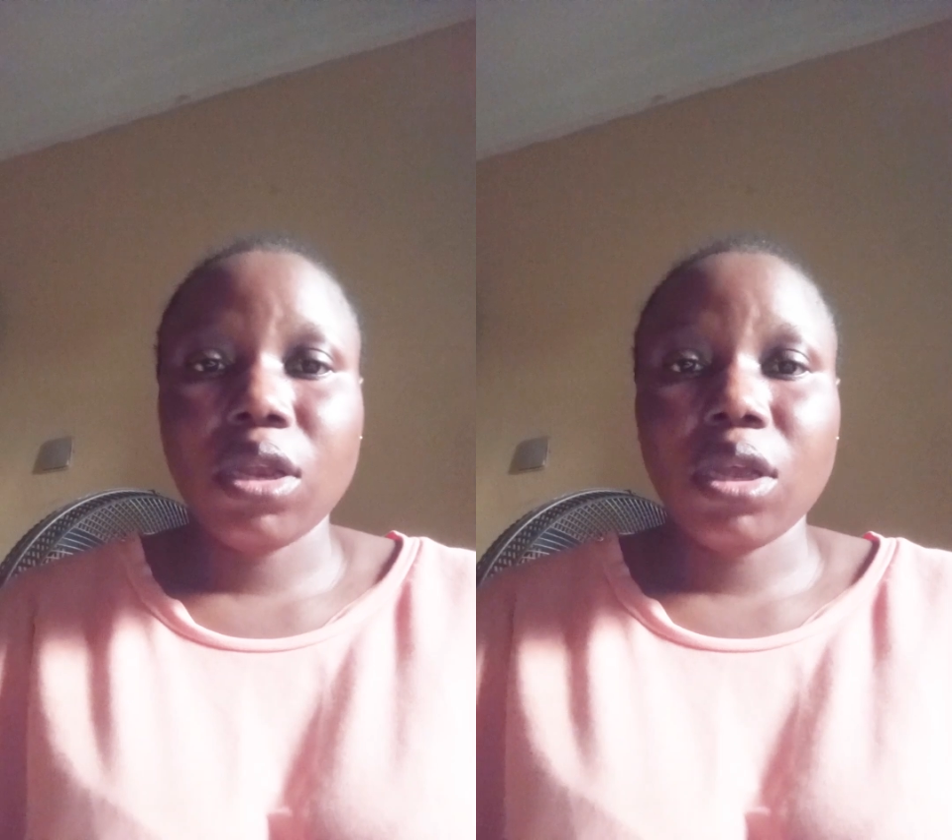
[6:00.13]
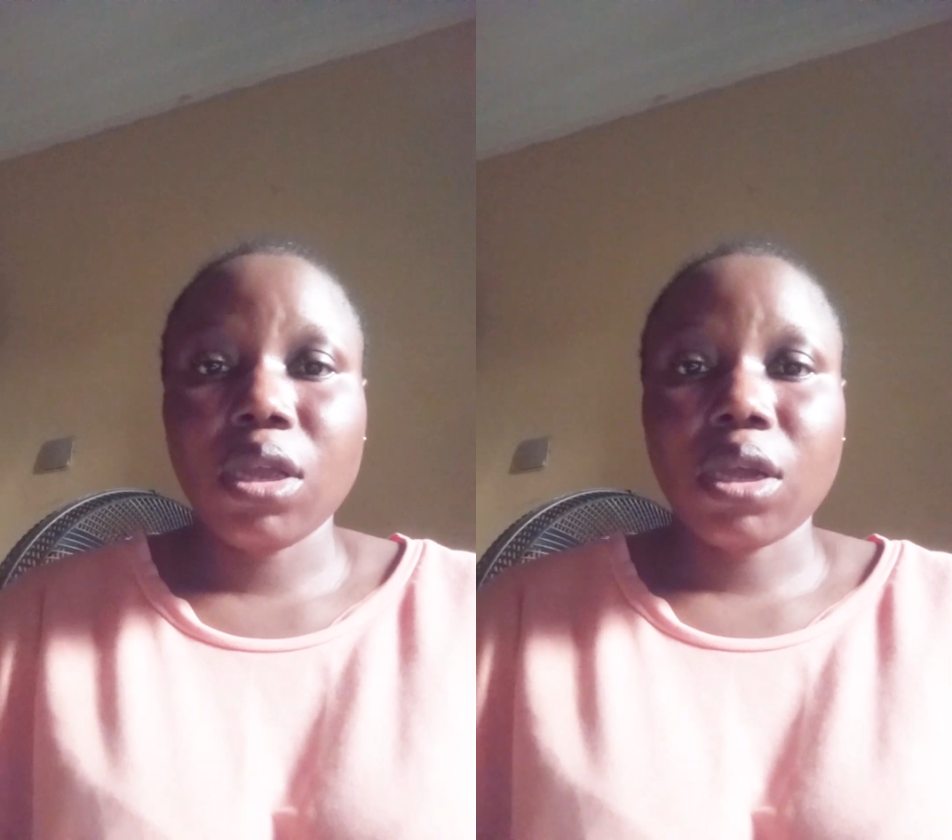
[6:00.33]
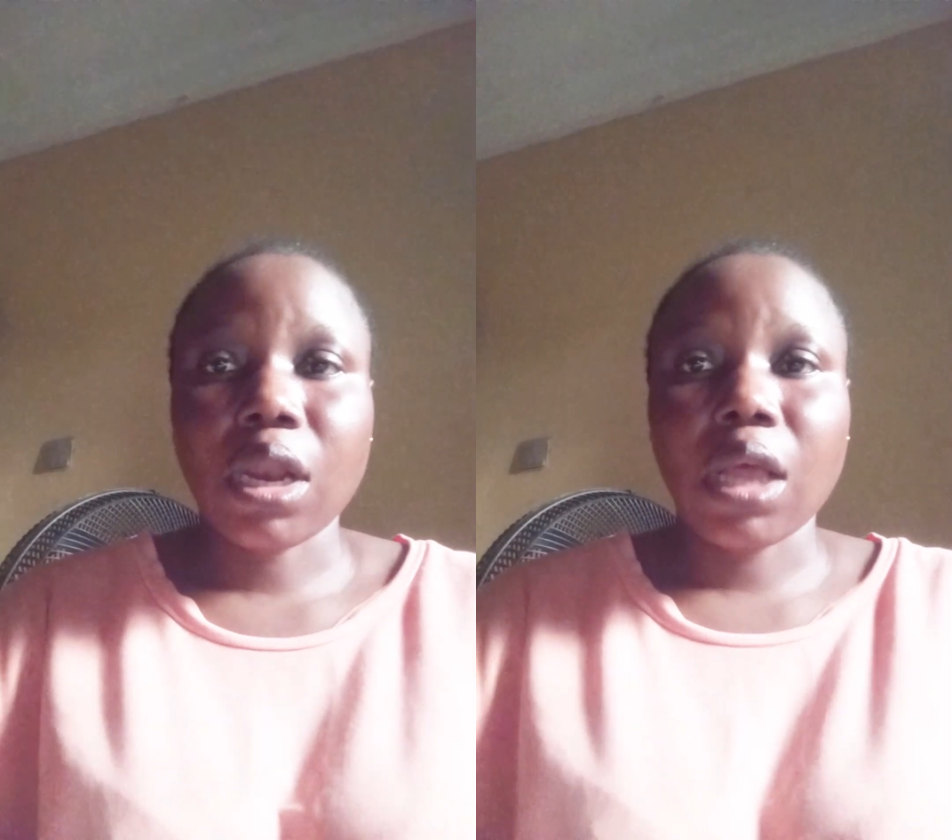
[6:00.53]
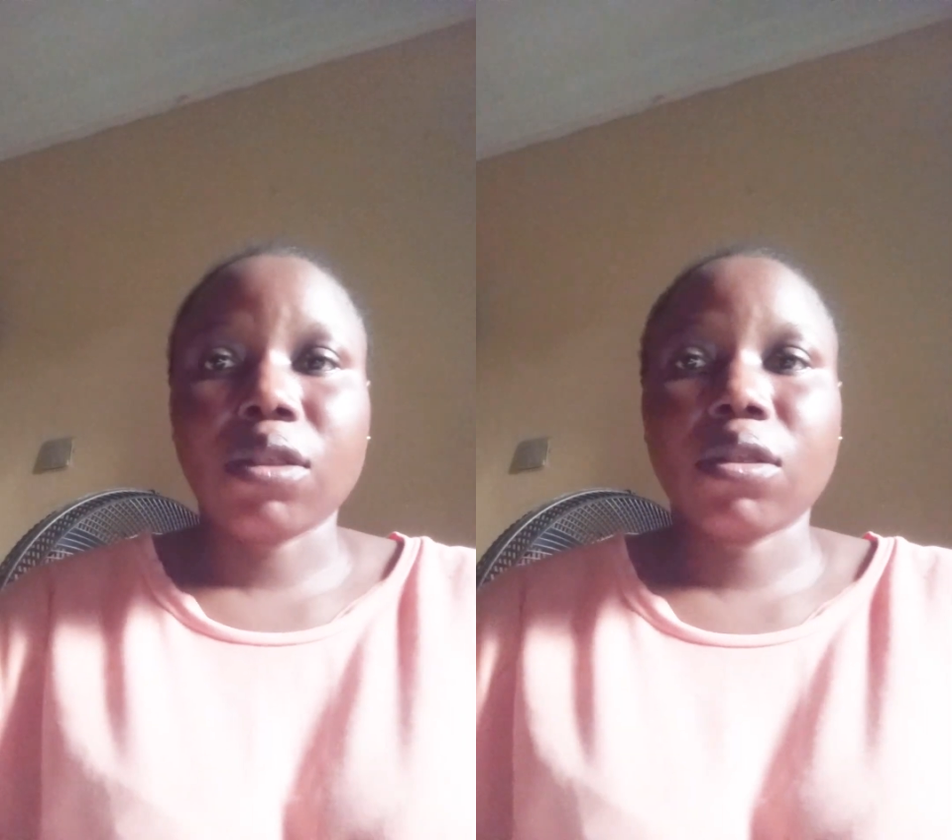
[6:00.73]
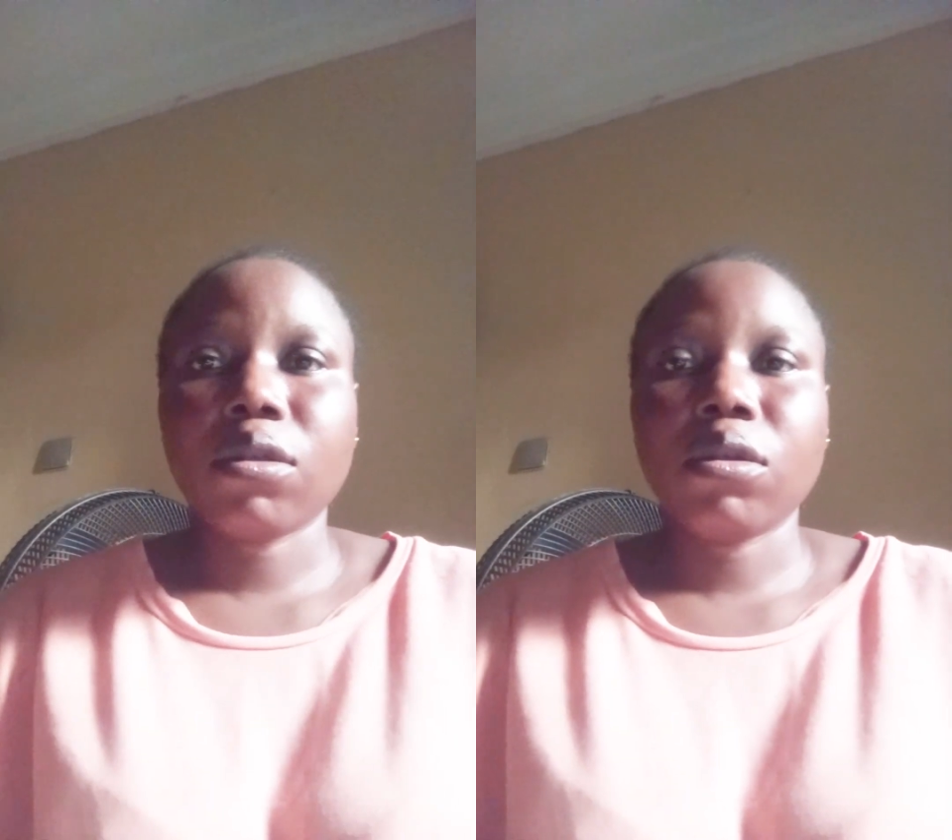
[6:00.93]
the
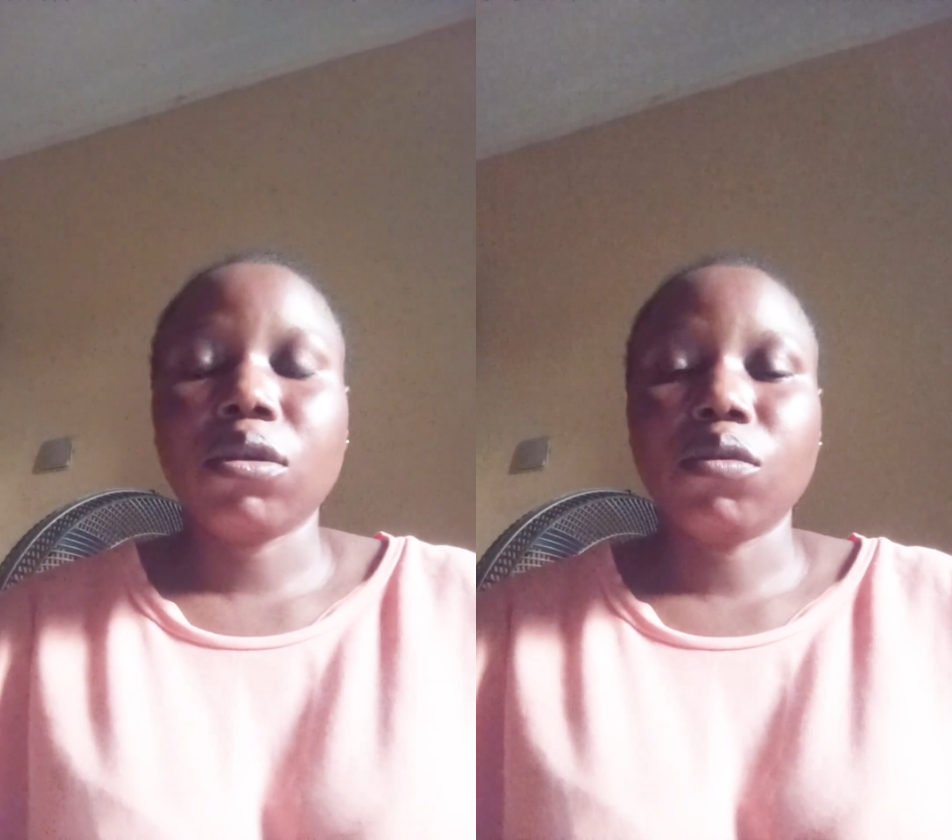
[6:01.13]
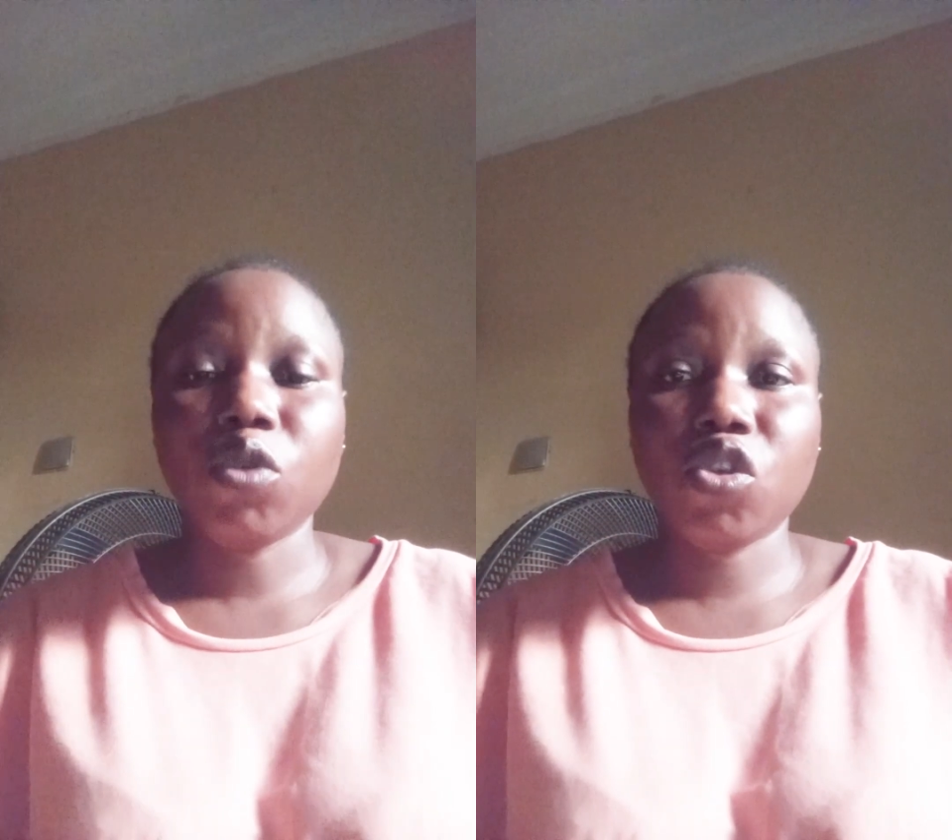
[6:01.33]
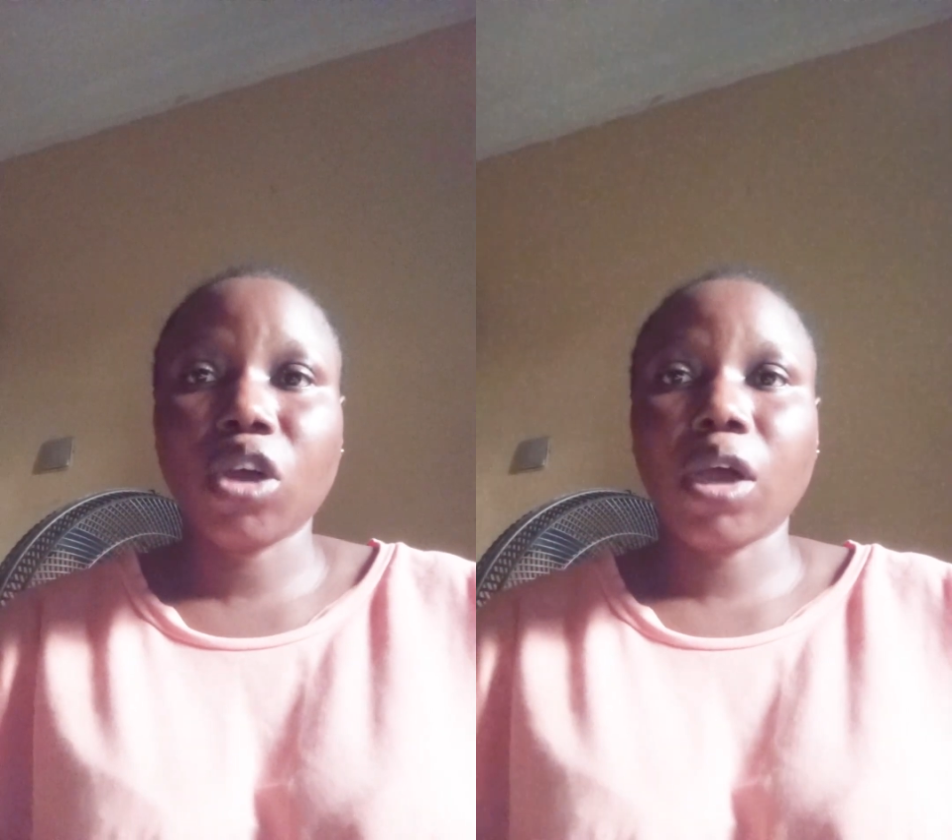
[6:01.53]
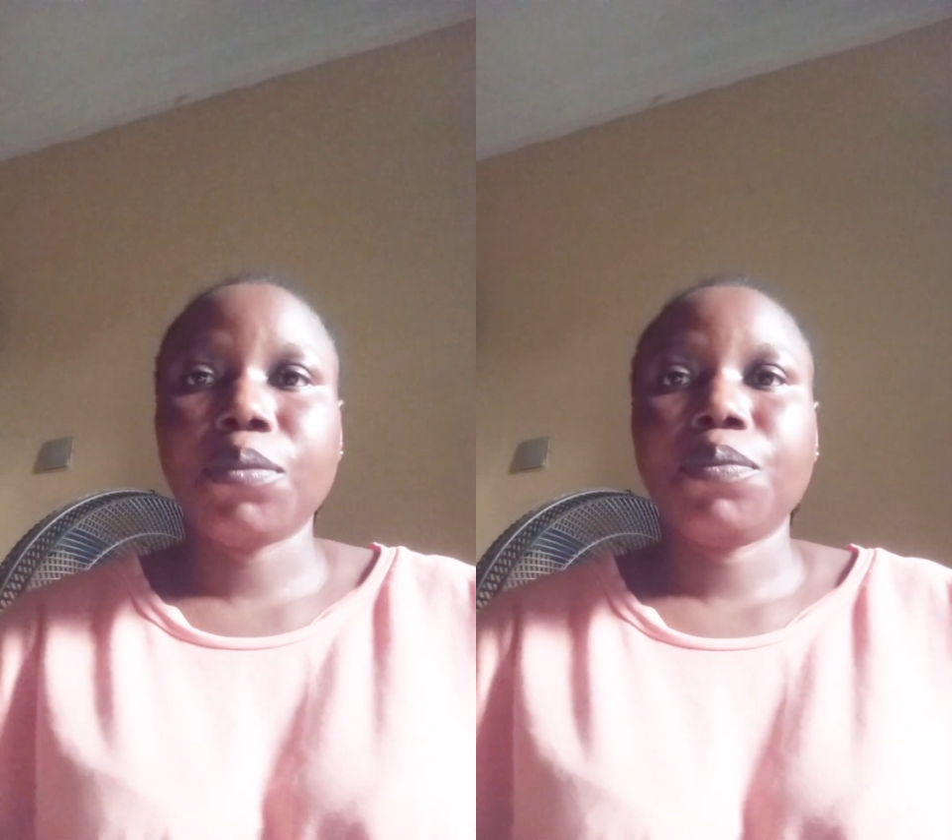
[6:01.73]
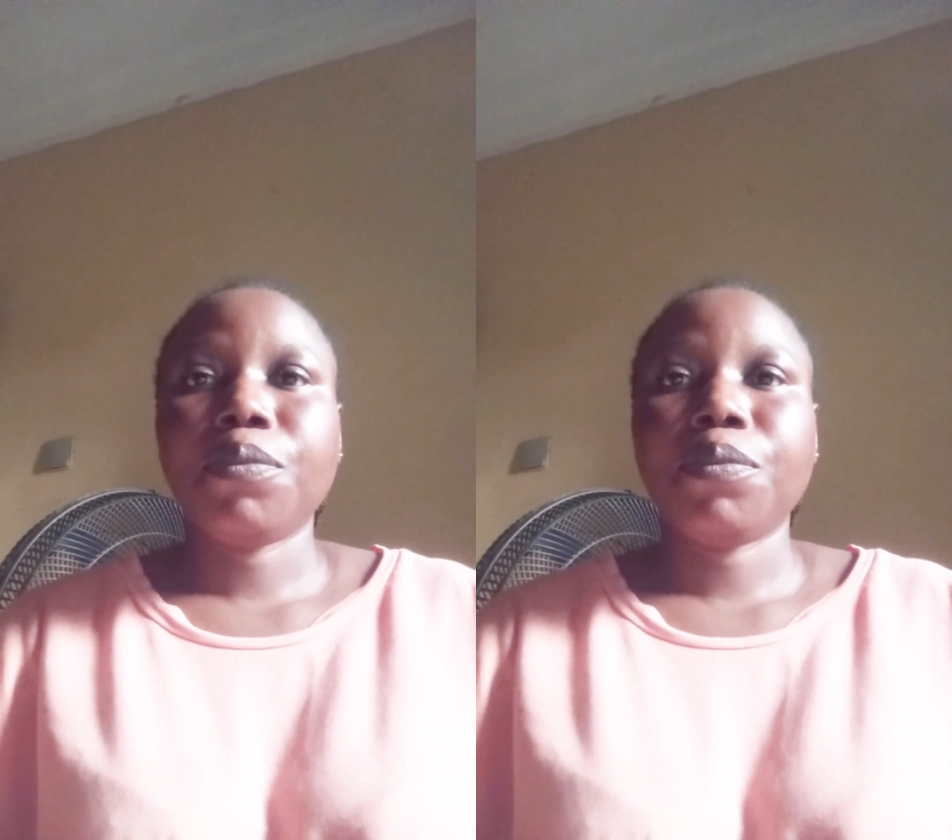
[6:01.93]
class, which are